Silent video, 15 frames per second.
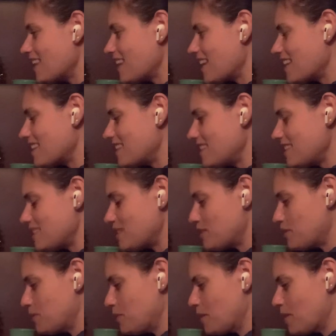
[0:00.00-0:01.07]
like this
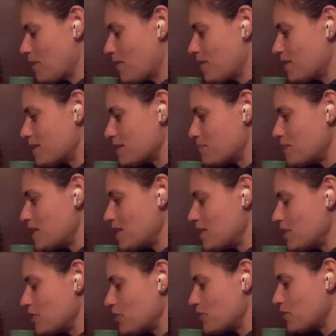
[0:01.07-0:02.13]
doing all this,
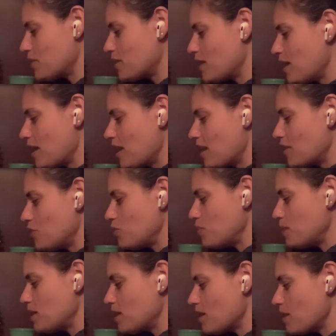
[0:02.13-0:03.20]
meeting you and you
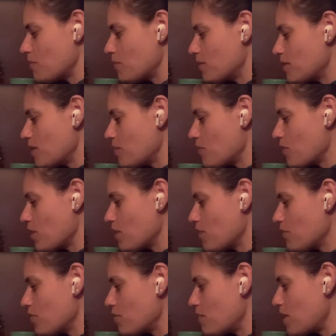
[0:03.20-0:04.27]
meeting up with them
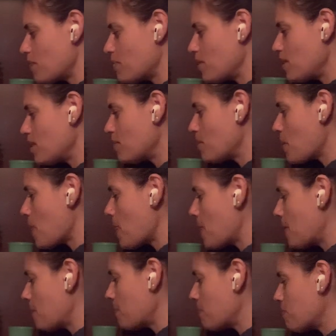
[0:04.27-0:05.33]
wherever it may be.
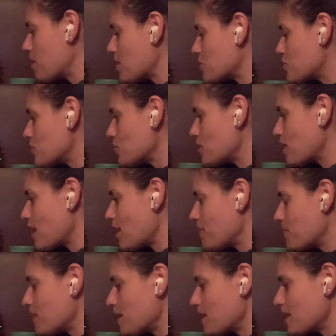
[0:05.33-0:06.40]
I'm not sure yet,
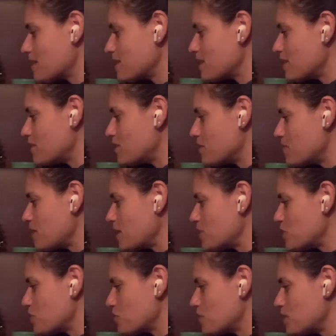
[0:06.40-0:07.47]
but like I said, some nice
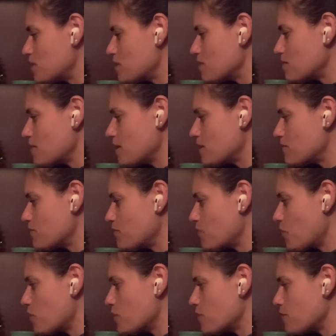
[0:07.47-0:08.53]
trees, some nice
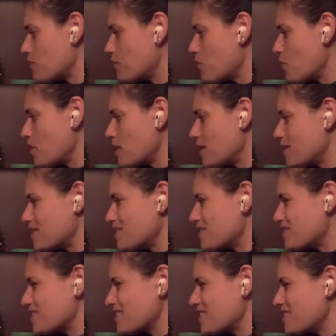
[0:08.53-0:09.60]

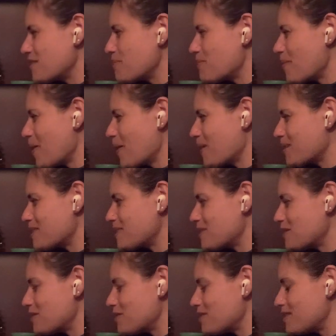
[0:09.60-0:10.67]
foliage, you know, parks
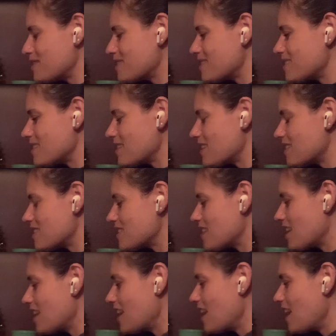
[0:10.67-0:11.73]
and trees and such,
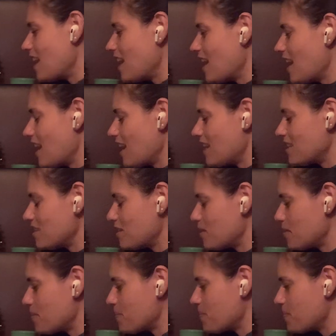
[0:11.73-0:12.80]

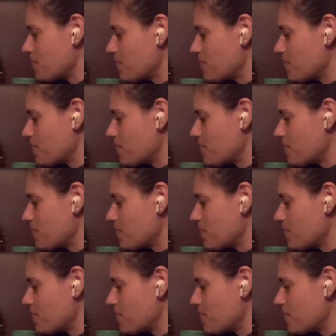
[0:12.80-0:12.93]
and